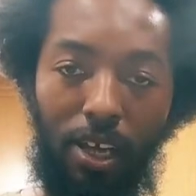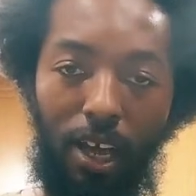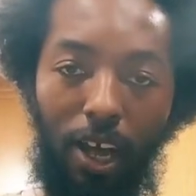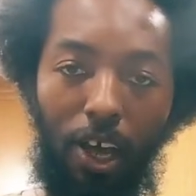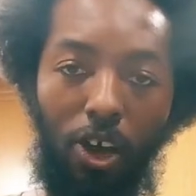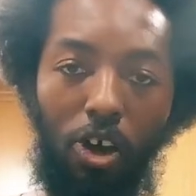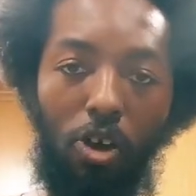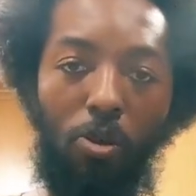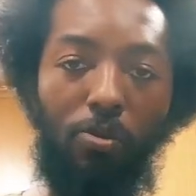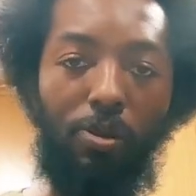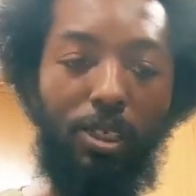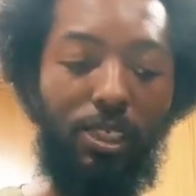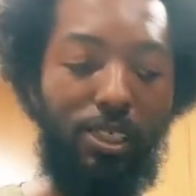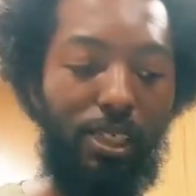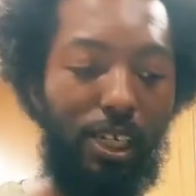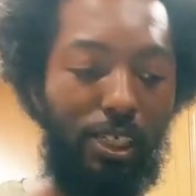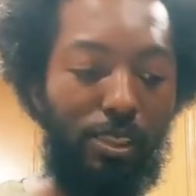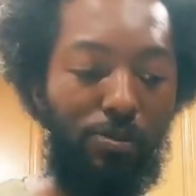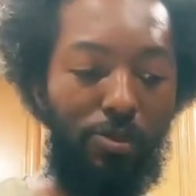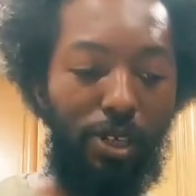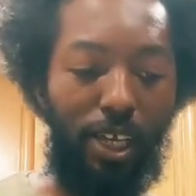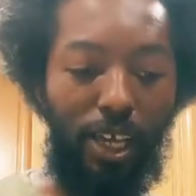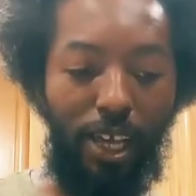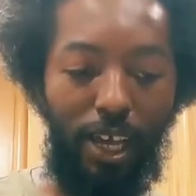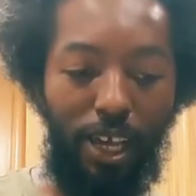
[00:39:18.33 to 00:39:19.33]
I hope this
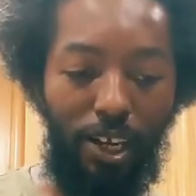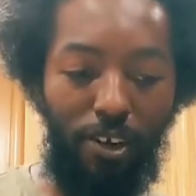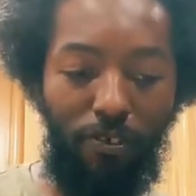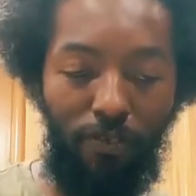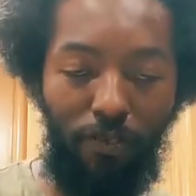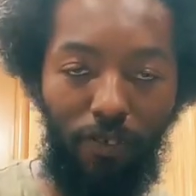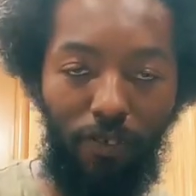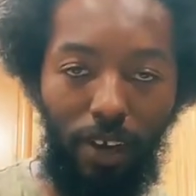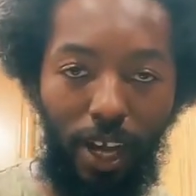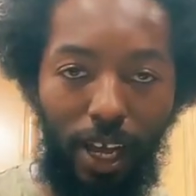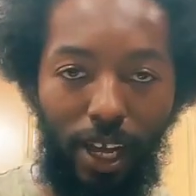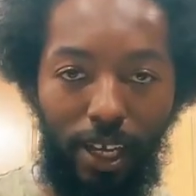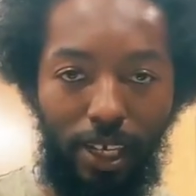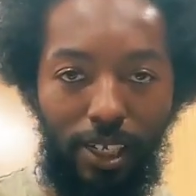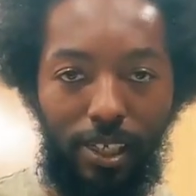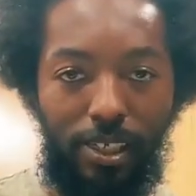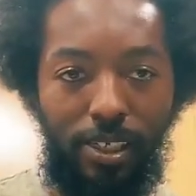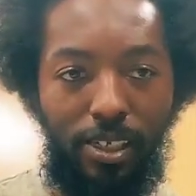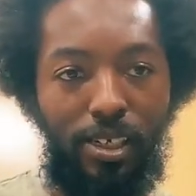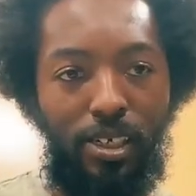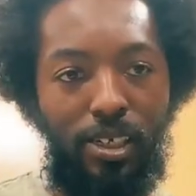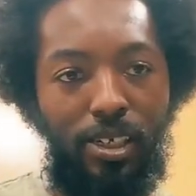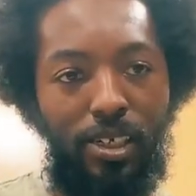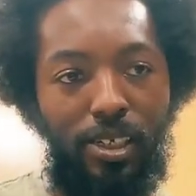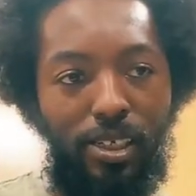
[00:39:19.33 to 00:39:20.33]
has been edifying.
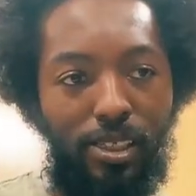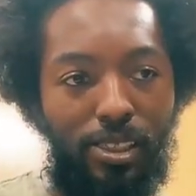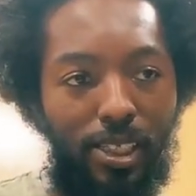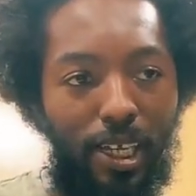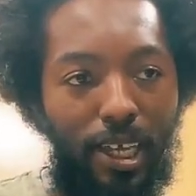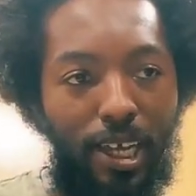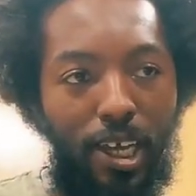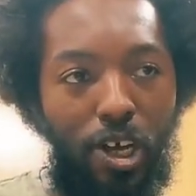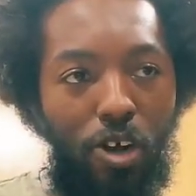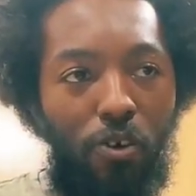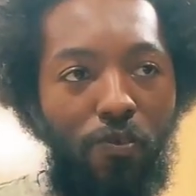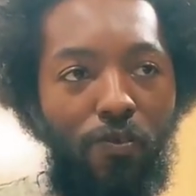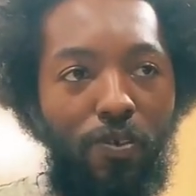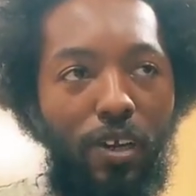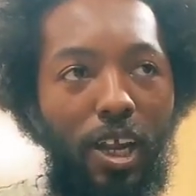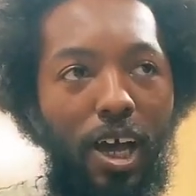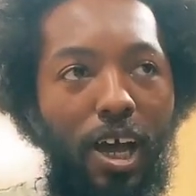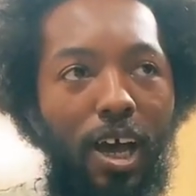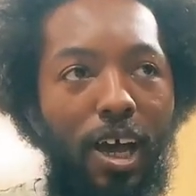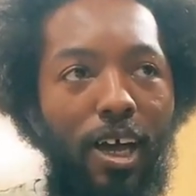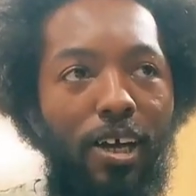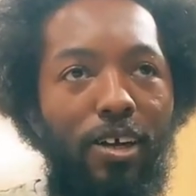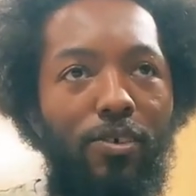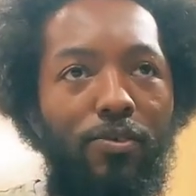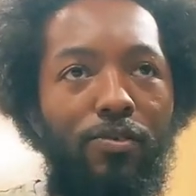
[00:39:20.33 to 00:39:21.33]
It's a health
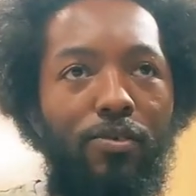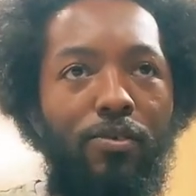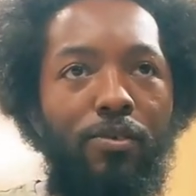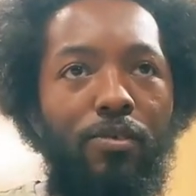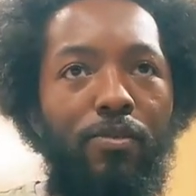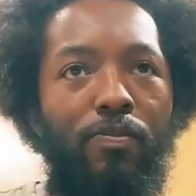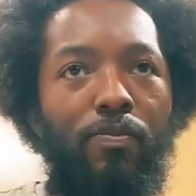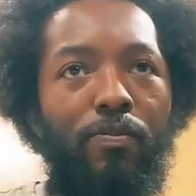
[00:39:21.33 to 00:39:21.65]
live.